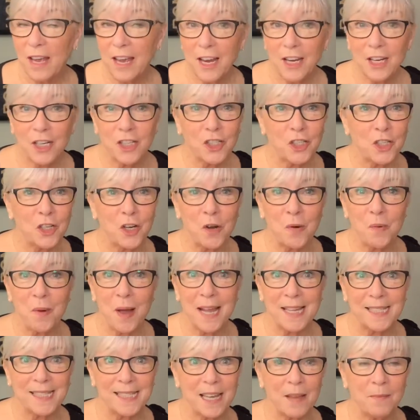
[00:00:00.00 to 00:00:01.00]
Because you know
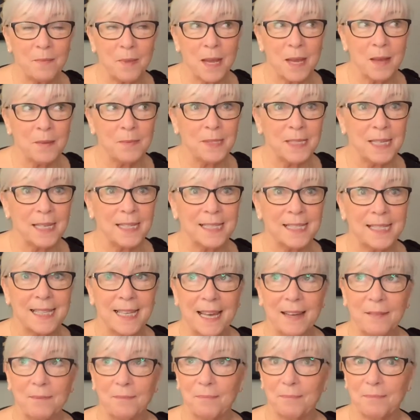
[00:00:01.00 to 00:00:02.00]
what? Sometimes it's
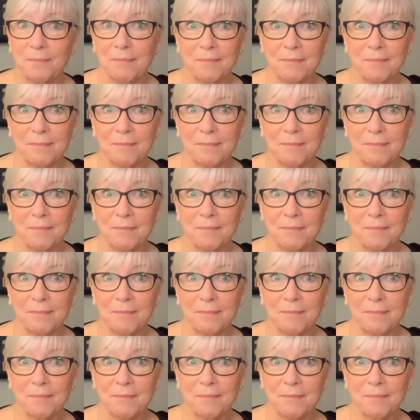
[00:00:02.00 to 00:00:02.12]
the